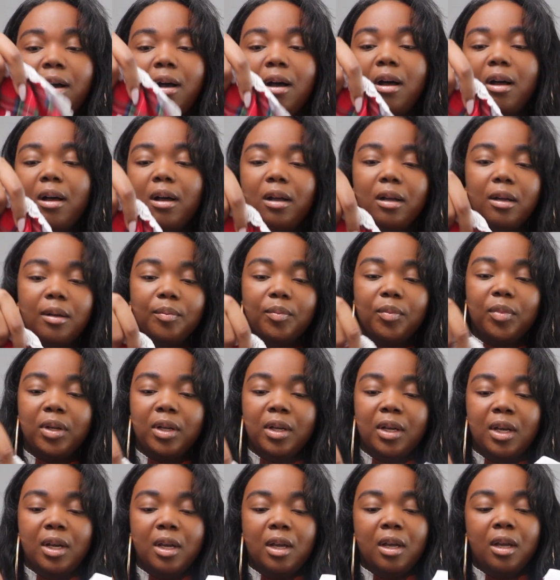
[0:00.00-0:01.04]

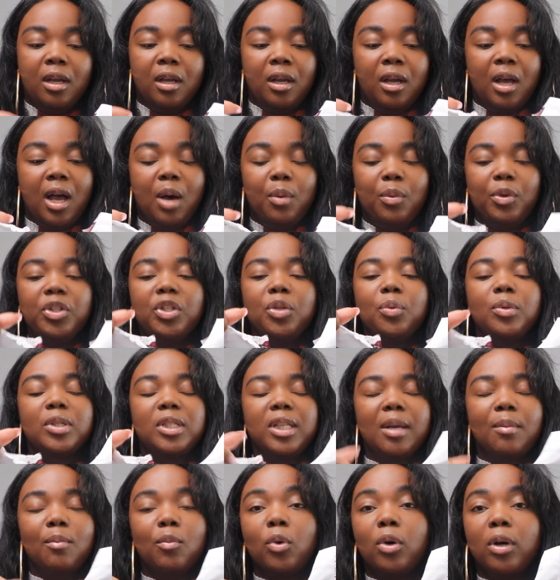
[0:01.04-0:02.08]
I wish it was
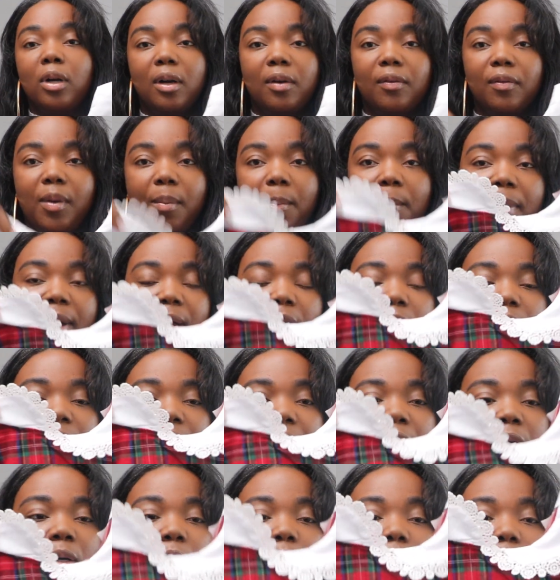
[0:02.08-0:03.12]
like more of a belt
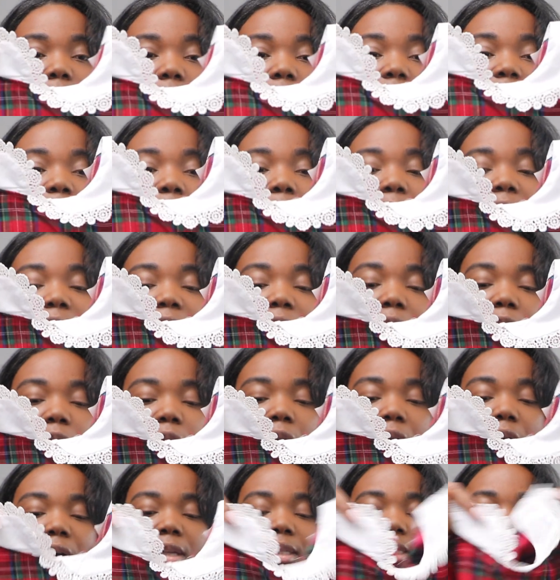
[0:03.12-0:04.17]
that goes fully
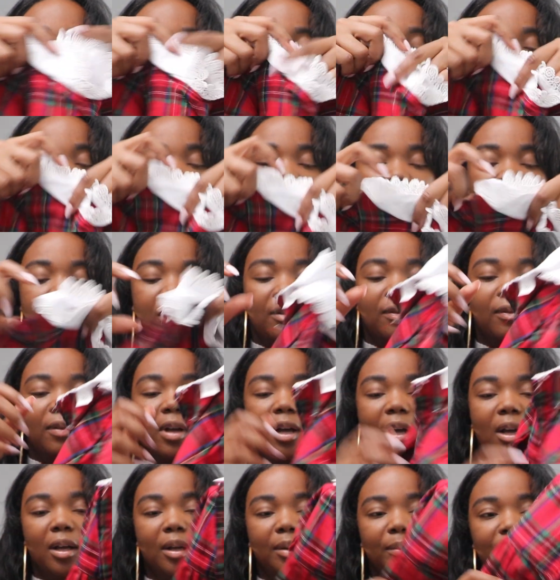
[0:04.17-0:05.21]
across, and I could have
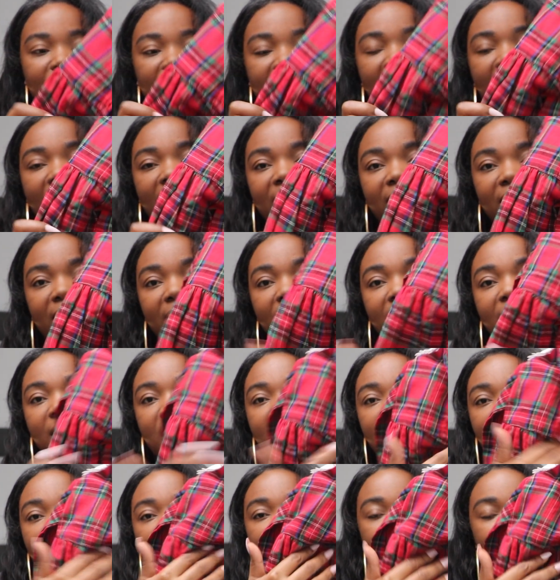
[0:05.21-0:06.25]
tied it
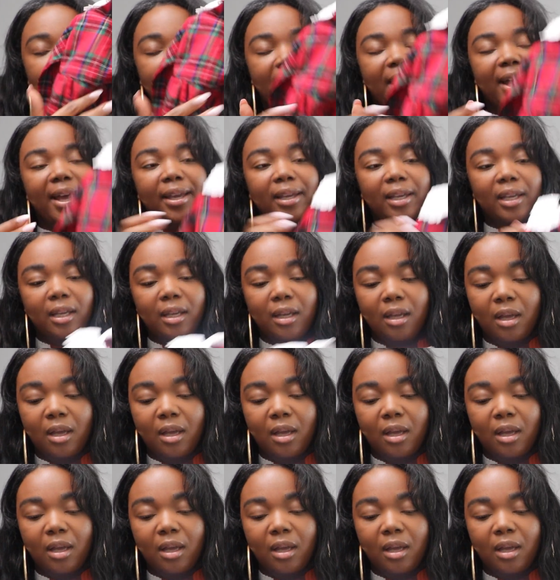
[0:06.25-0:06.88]
in the back.